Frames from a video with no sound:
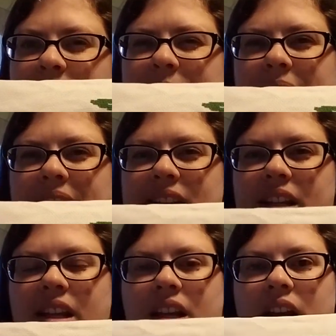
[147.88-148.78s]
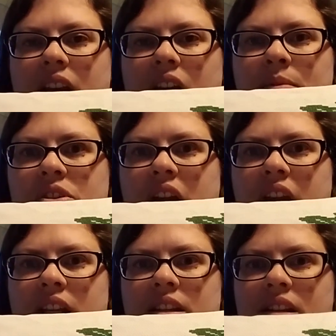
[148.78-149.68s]
but I'm
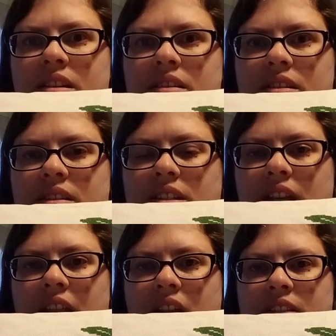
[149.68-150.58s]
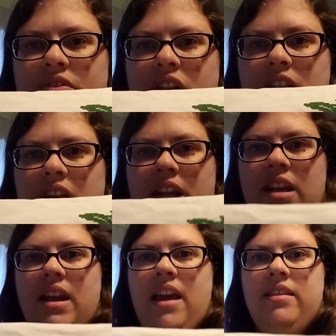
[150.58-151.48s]
trying to get lots of green
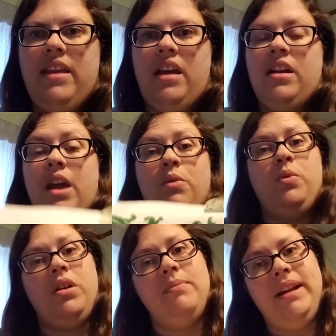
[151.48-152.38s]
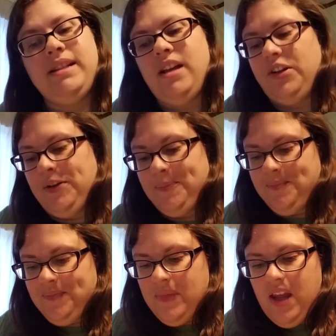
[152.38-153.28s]
done, and then I will work on my next color.
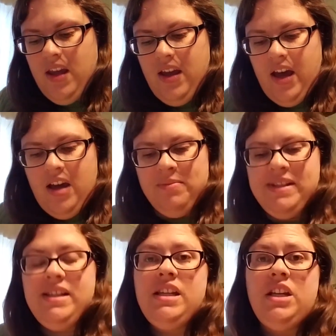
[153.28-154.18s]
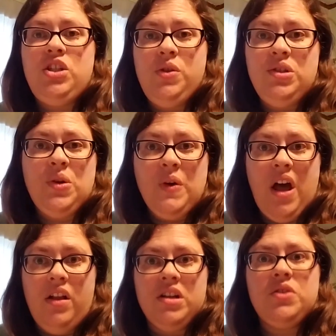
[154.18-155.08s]
This is a choose your own
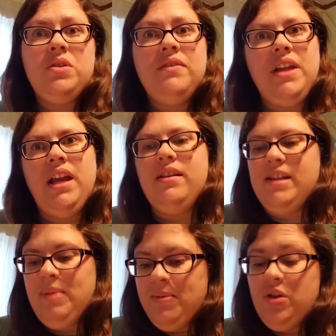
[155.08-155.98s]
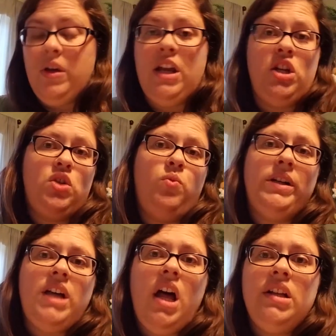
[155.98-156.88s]
color sort of thing. Some people do it in just one
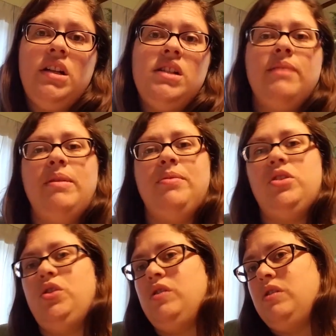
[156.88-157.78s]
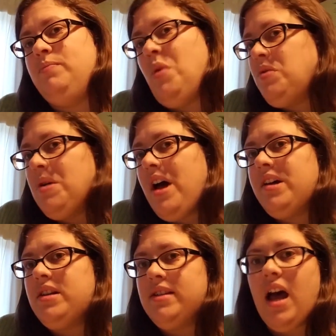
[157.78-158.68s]
color. Some people choose multiple
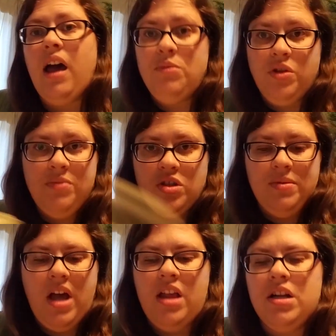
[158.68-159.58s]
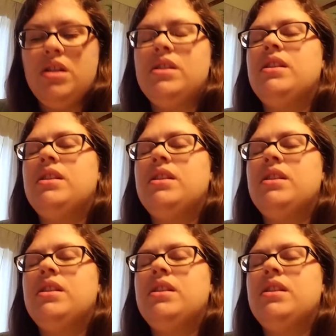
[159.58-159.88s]
colors. I'm doing multiple colors.